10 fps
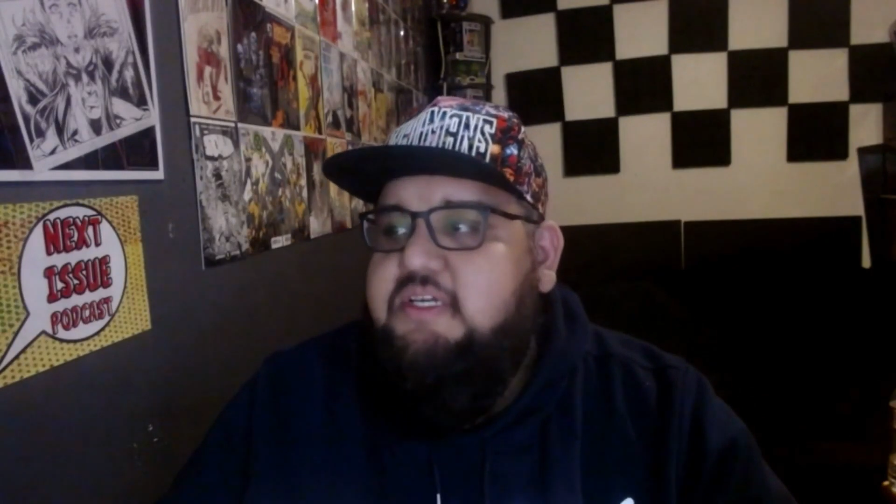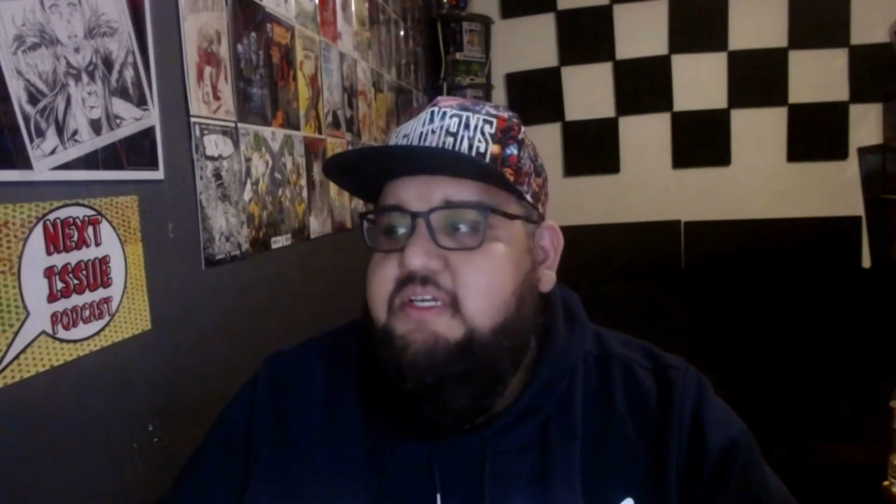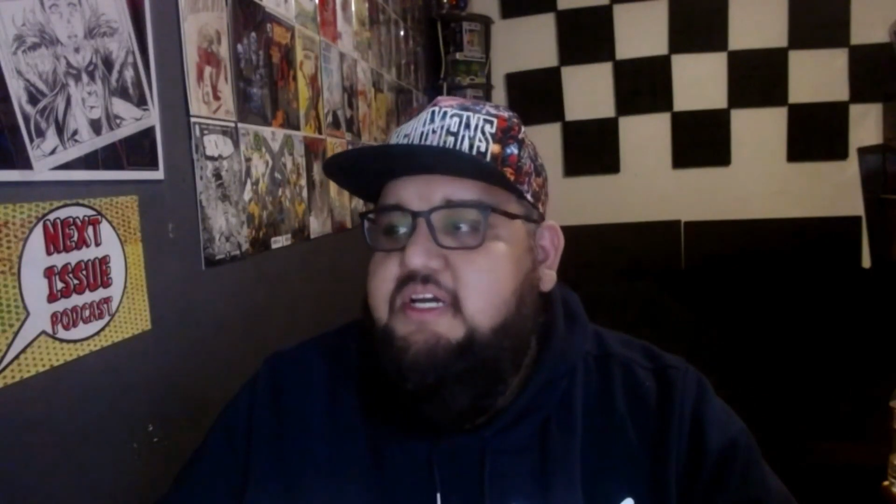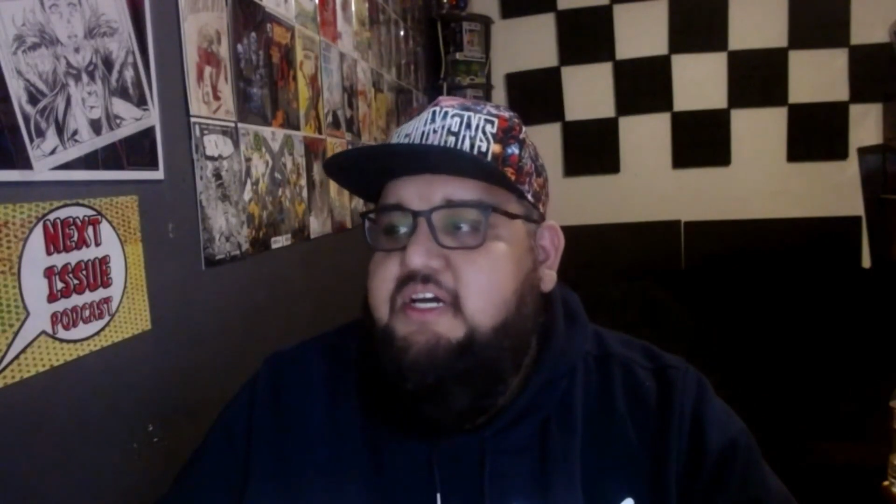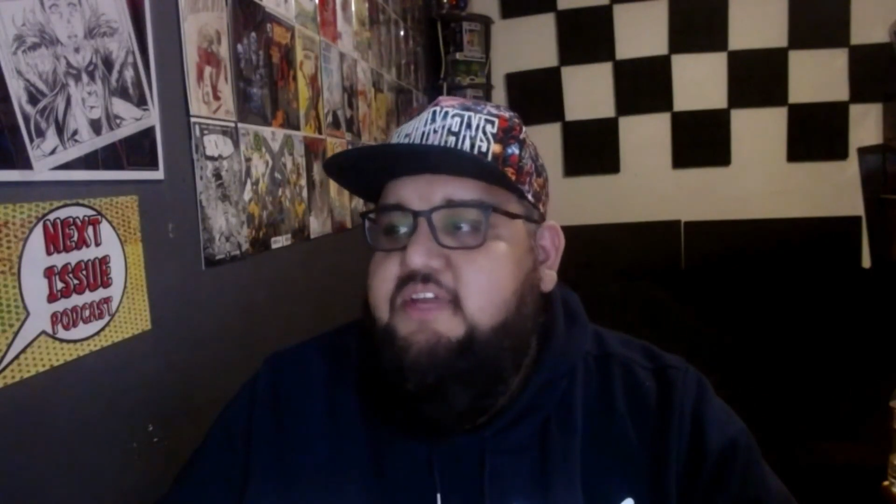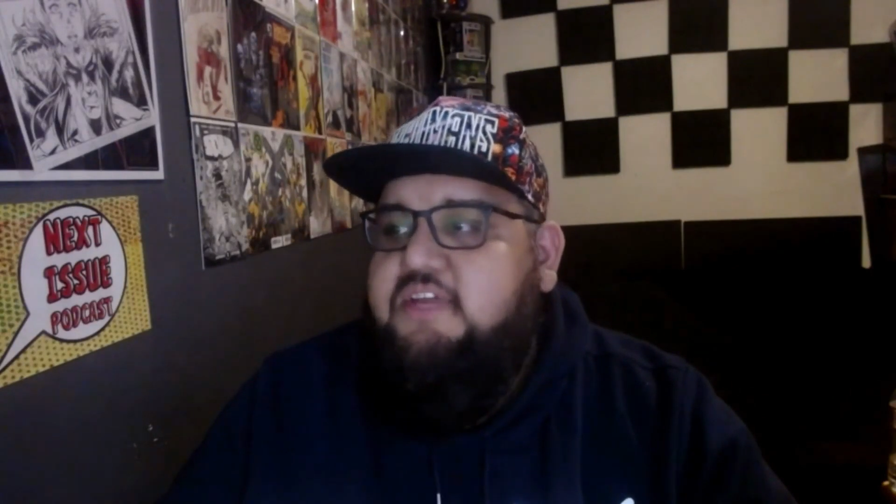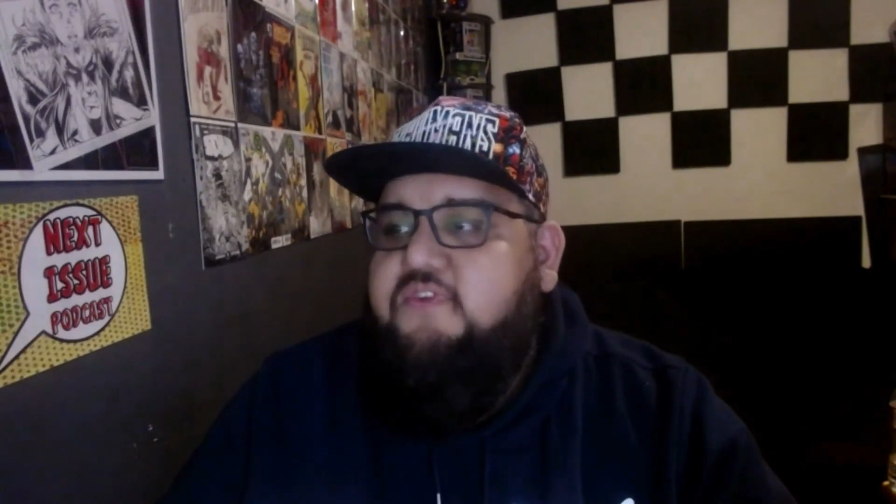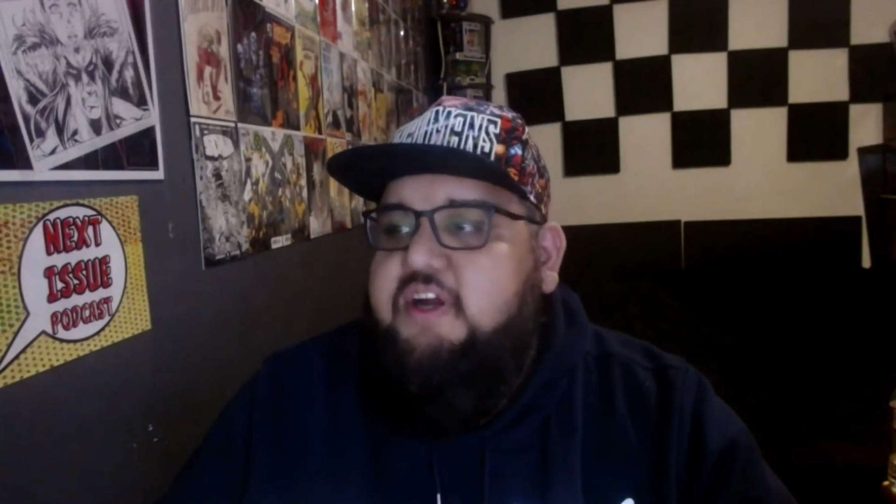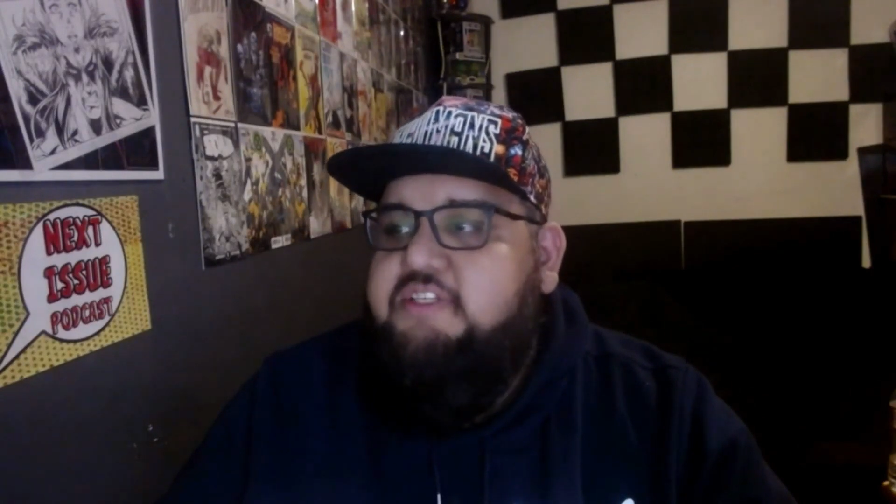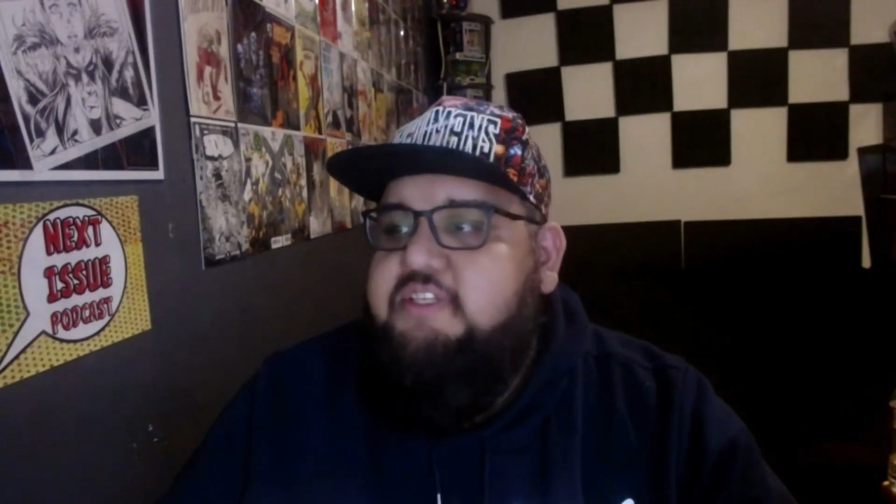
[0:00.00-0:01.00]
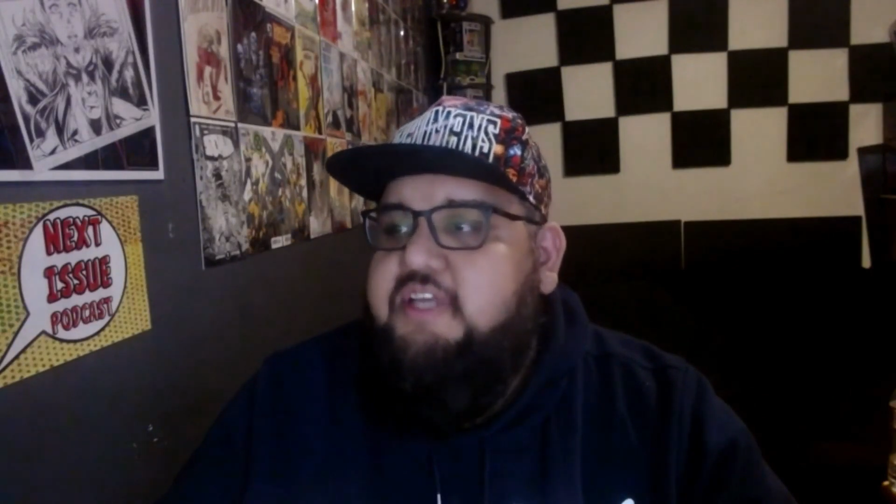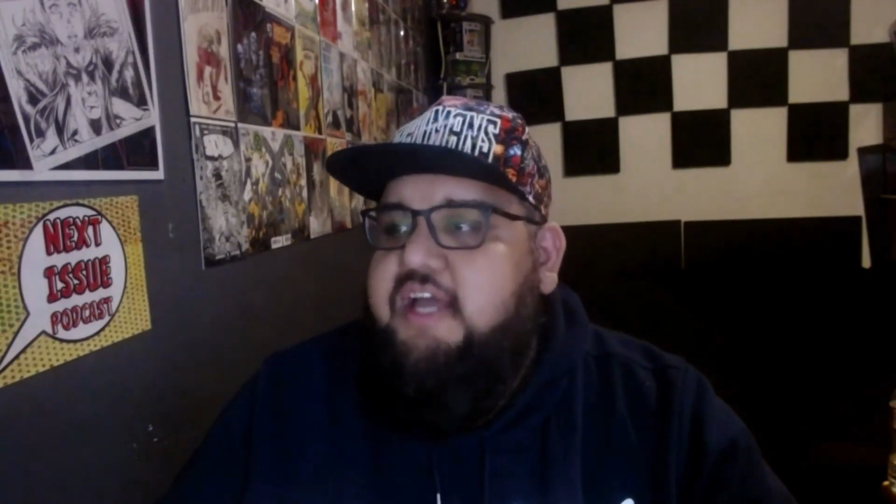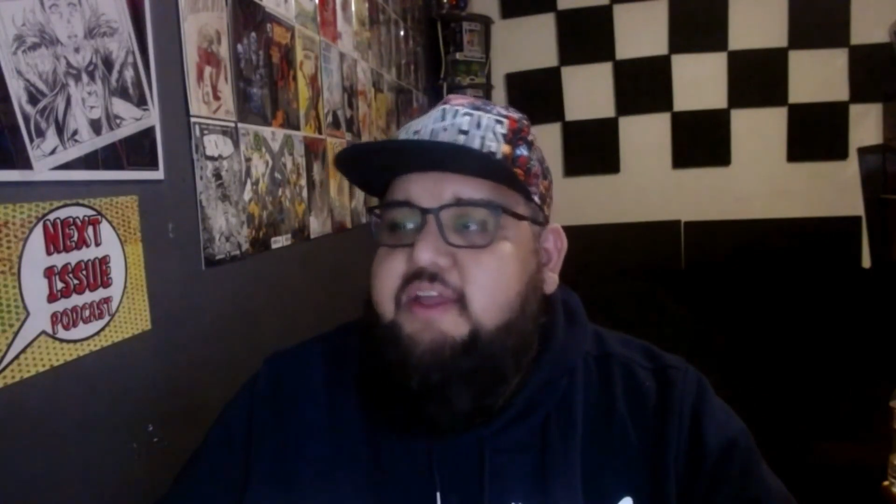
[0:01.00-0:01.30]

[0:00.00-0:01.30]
Uh, as far as I,